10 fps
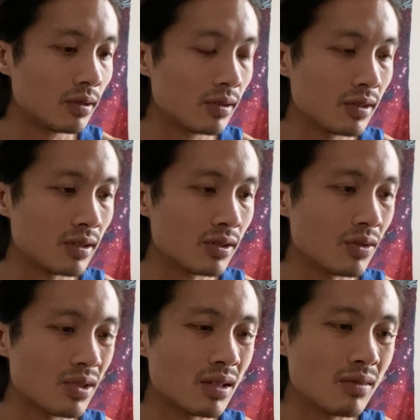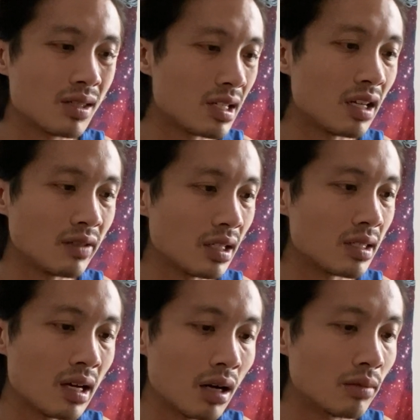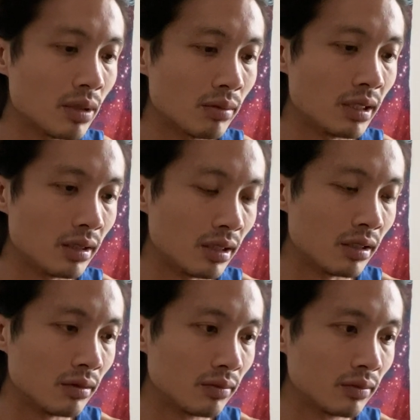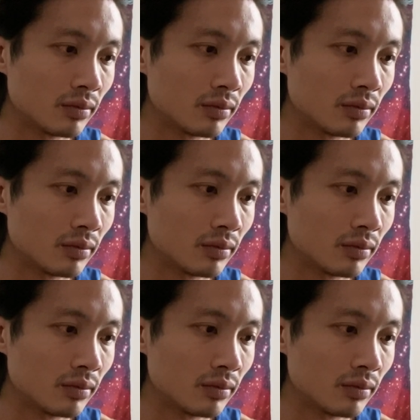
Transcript: So someone's having a tower moment here.